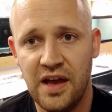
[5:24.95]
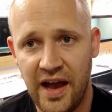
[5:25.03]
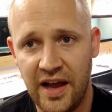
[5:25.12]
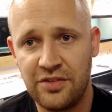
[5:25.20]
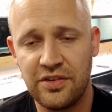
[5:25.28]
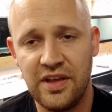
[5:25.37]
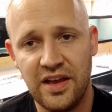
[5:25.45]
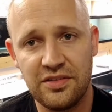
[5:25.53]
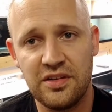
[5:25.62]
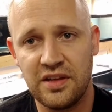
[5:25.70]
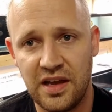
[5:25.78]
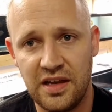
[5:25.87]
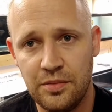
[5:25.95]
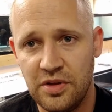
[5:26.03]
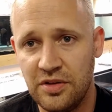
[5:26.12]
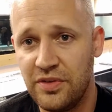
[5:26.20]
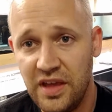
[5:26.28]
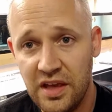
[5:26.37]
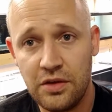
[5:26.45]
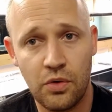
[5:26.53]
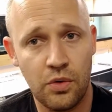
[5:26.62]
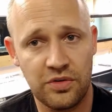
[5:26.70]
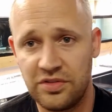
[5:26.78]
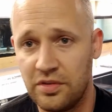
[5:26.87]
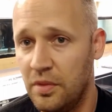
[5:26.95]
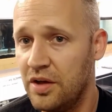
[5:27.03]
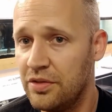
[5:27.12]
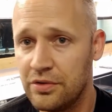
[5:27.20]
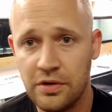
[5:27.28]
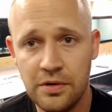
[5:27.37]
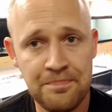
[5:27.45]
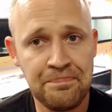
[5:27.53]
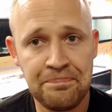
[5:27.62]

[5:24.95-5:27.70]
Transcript: actually has a tiny bit of ick or some other